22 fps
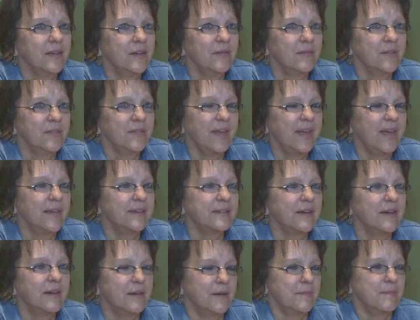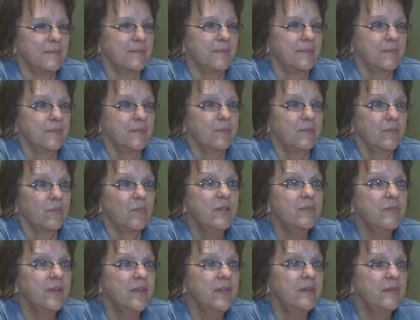With that.
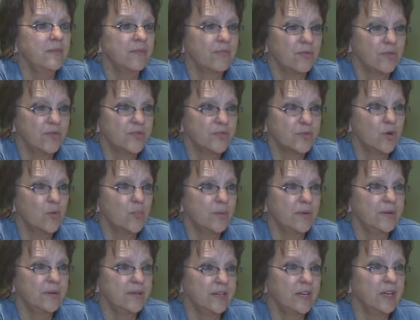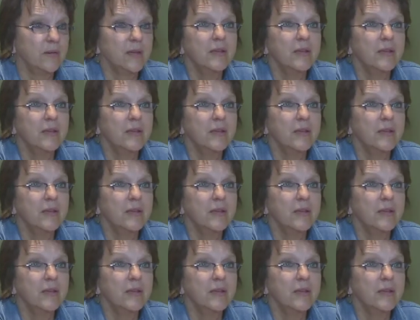When we first opened here,